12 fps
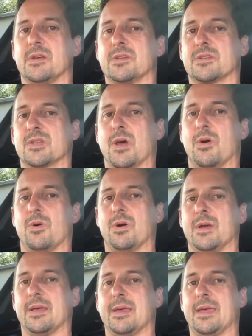So
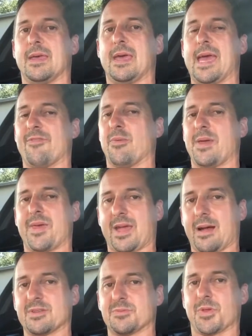everybody that
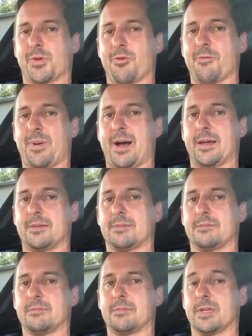comes in with a Groupon
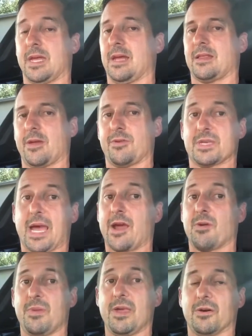can get their
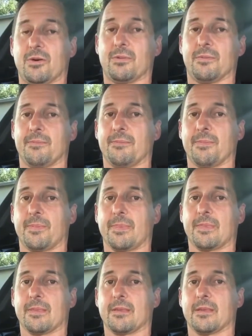entire meal
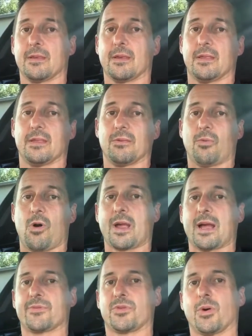and then walk
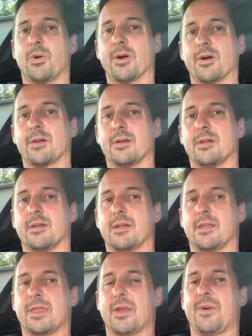out the door.
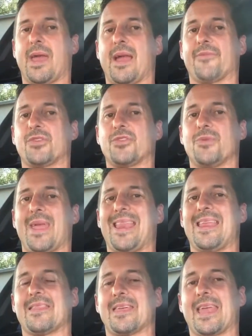They don't have to do
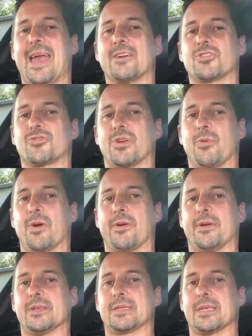anything extra.
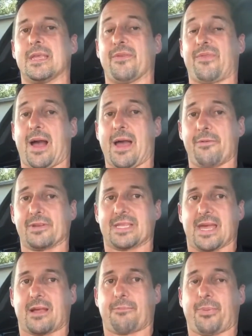Whereas if I was
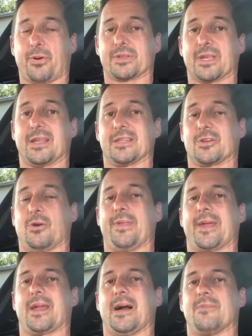that person consulting
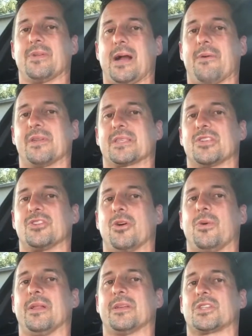that company, I would have said, you know
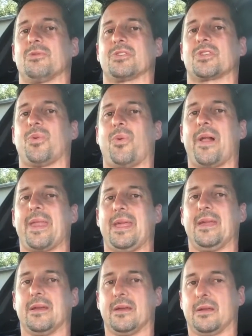what, let's do a 20